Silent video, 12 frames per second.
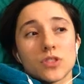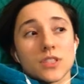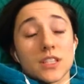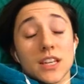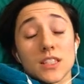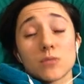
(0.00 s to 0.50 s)

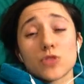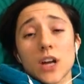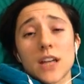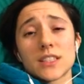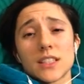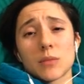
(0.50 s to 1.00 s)
take some
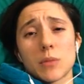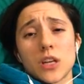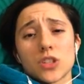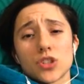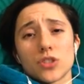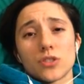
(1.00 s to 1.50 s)
drastic
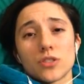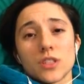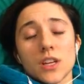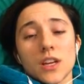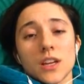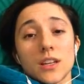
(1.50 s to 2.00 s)

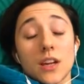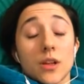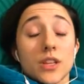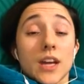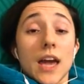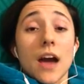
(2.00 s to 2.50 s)
measures
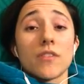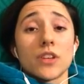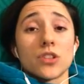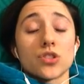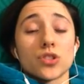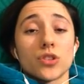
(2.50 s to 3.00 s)
now that I have
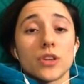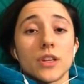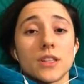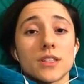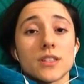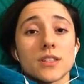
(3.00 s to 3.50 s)

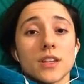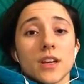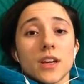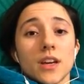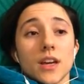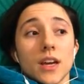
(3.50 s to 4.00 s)
insurance,
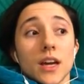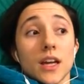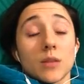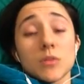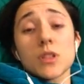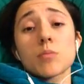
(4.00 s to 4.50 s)

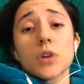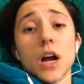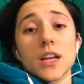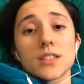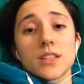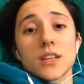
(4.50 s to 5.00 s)
and I'm in the
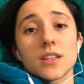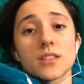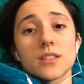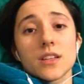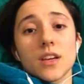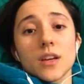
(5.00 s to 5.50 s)

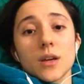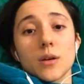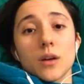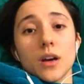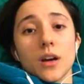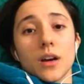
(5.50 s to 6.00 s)
process
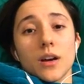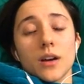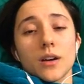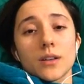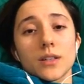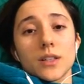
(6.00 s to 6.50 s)

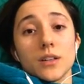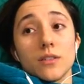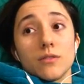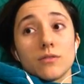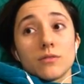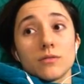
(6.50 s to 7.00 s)

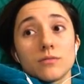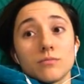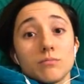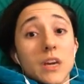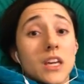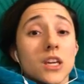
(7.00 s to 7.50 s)
of
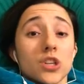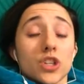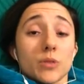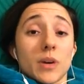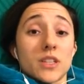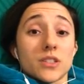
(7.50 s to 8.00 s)
making
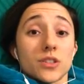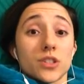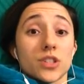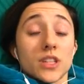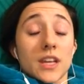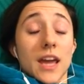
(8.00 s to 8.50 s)
sure my
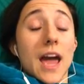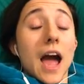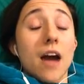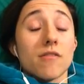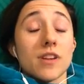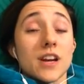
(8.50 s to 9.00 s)
surgeon that I
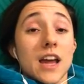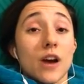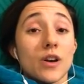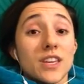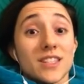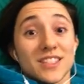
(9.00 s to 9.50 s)
have right
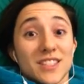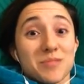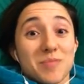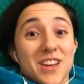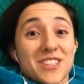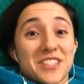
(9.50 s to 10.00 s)
now is a
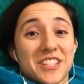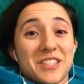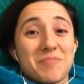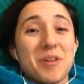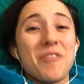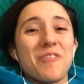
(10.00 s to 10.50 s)

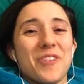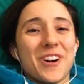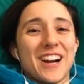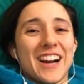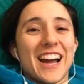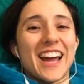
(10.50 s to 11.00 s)
specialist
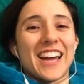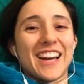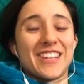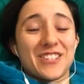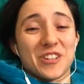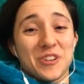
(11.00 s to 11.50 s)
before I
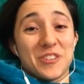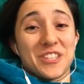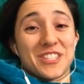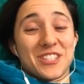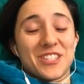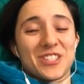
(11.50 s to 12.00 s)
undergo
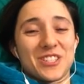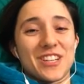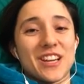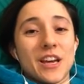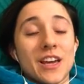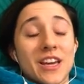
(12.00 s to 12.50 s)
the
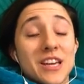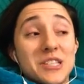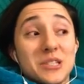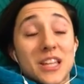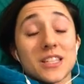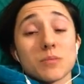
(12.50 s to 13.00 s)
surgery.
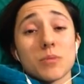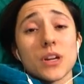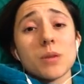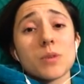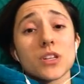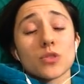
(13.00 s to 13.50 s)
So that's
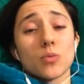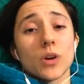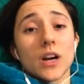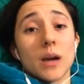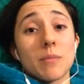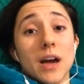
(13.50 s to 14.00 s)
pretty much
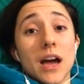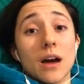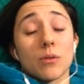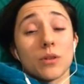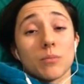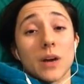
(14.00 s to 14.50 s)
where I'm
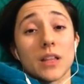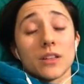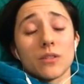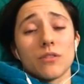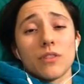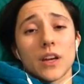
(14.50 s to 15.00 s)
at with my
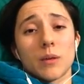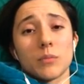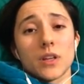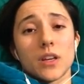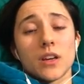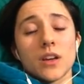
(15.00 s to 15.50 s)
little
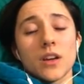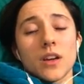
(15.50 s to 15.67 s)
family.